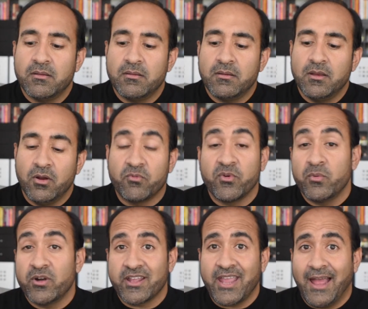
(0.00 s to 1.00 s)
if we
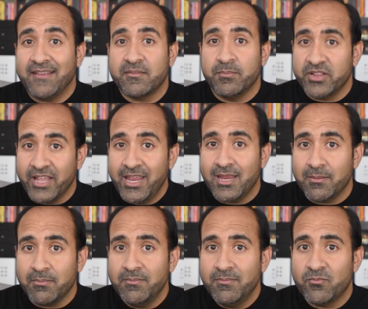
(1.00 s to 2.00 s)
were to cast
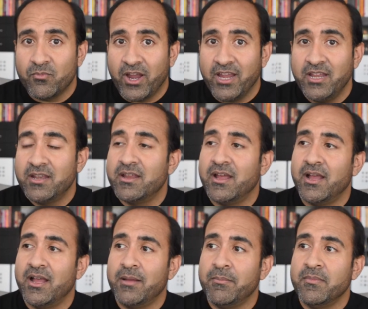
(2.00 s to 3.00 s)
blame, right,
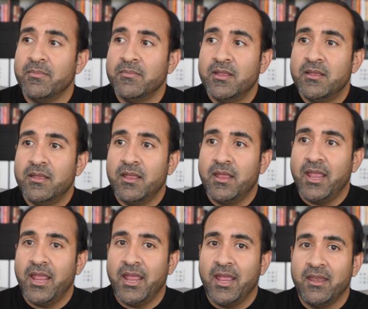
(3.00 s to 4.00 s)

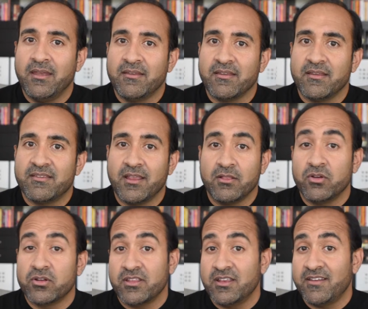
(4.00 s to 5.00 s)
and say,
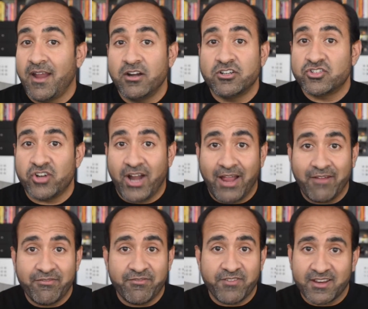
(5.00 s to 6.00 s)
look, the entire
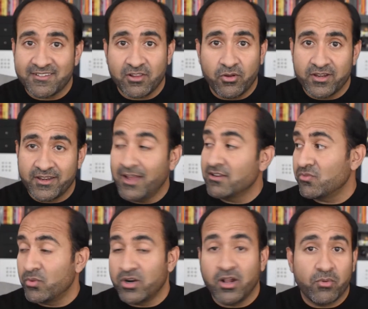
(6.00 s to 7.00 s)
traffic is slowing down because
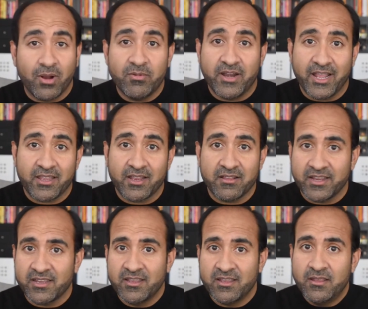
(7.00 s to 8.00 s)
we're all rubbernecking,
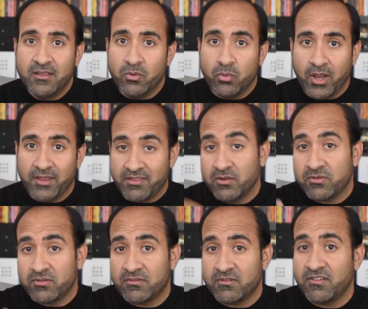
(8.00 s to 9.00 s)
like, I think
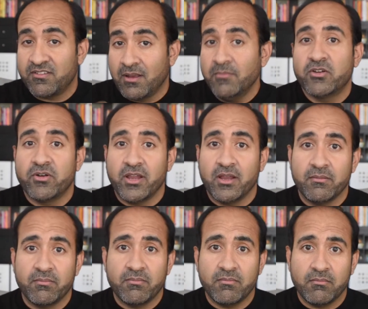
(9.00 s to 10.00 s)
to some
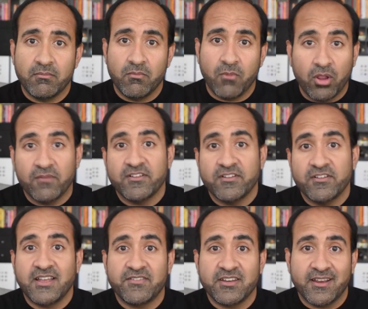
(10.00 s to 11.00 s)
degree, all of us have
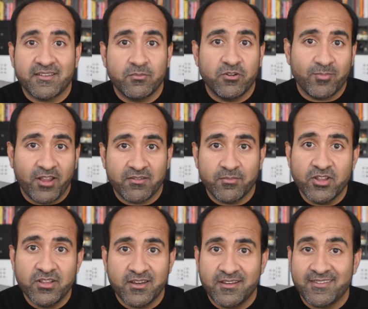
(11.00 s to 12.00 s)
to take some
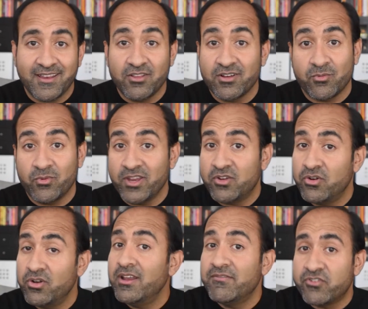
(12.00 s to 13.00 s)
responsibility to say, look, we
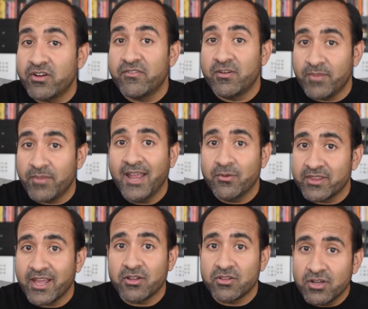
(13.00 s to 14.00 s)
could have driven by
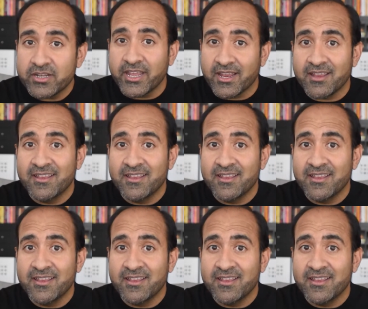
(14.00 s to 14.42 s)
without looking.